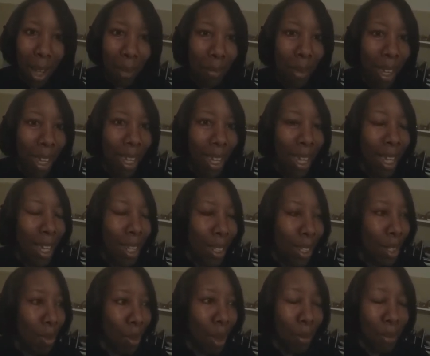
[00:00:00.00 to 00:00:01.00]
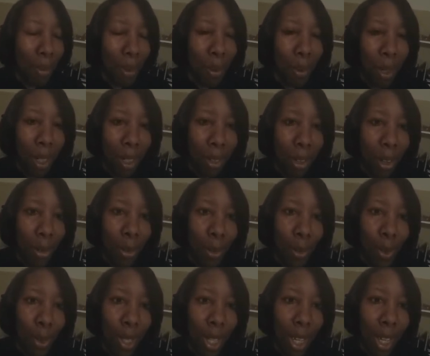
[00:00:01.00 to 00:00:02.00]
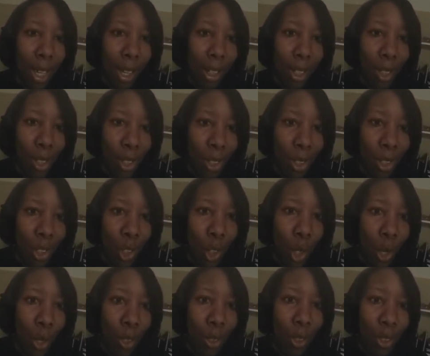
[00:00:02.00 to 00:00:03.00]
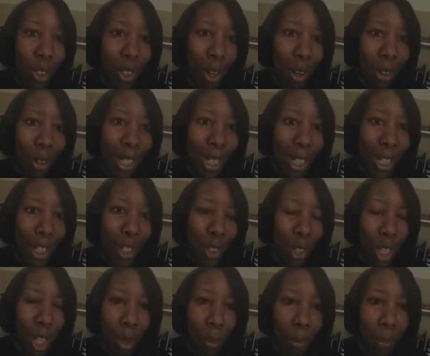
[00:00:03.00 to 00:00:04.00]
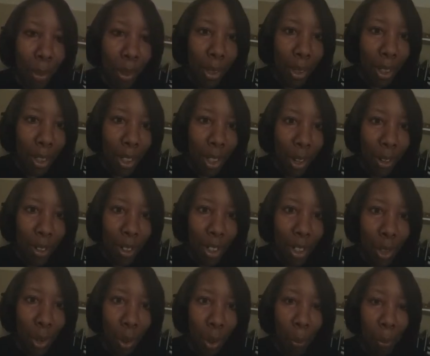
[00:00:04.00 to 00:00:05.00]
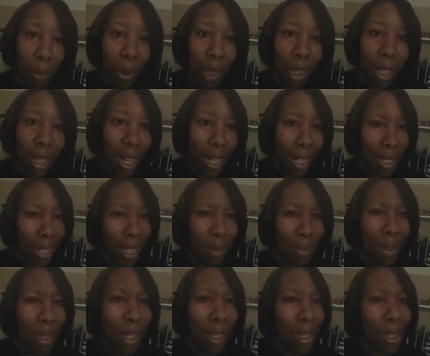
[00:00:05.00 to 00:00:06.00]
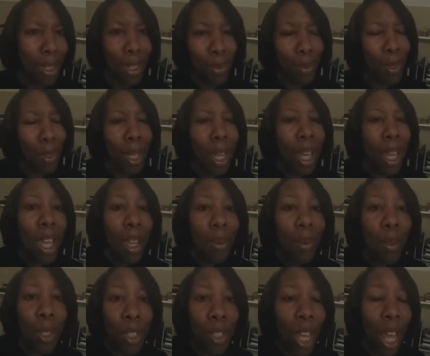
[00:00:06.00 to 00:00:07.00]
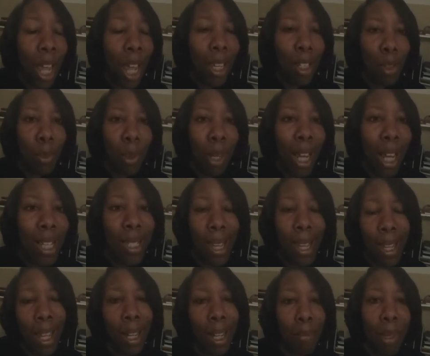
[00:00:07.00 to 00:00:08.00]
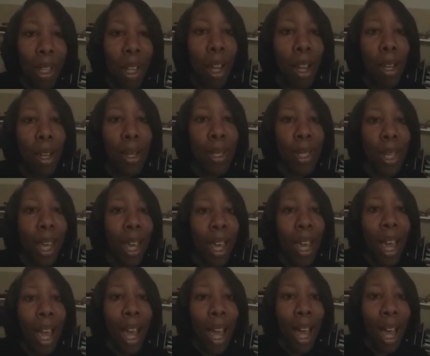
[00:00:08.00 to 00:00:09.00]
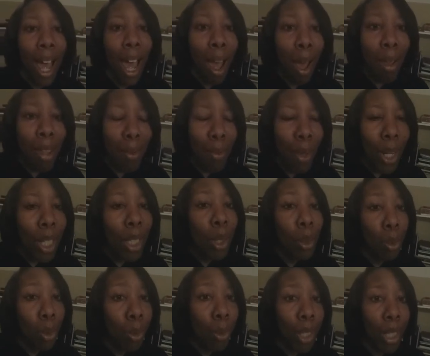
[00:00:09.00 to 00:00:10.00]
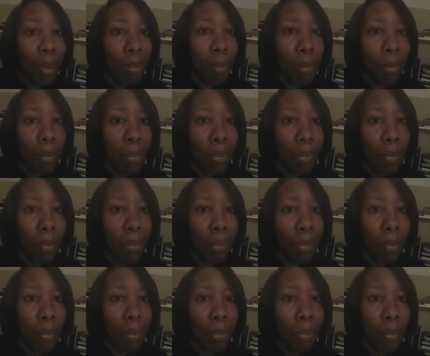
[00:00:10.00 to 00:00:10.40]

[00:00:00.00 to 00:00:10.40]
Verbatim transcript: I may this may be one of those uh, journal turned into ebook or turned into a book kind of thing because it was it was a challenge. But I say that because I went through it.